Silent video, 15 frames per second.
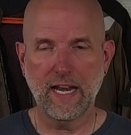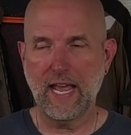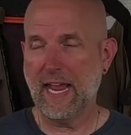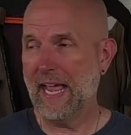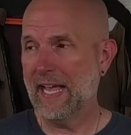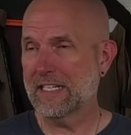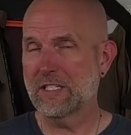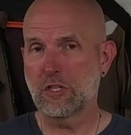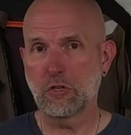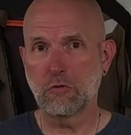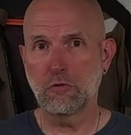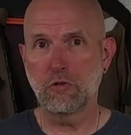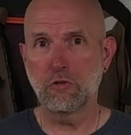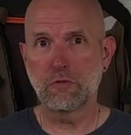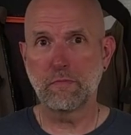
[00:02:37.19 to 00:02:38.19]
And I had to
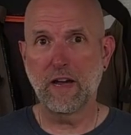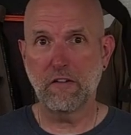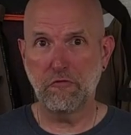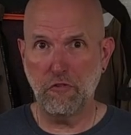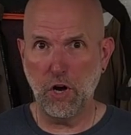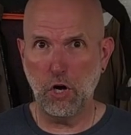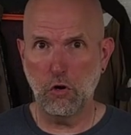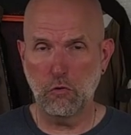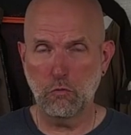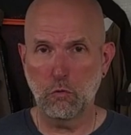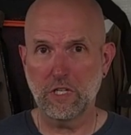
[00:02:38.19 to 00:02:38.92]
use my phone,